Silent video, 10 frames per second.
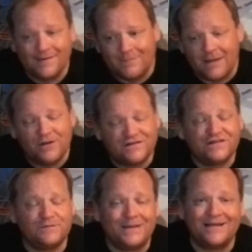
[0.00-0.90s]
Maybe it's
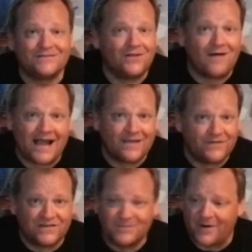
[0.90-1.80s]
just because of the lack of
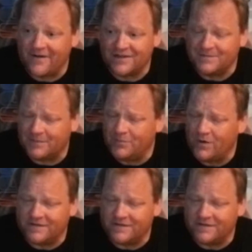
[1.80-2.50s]
experience, but boy,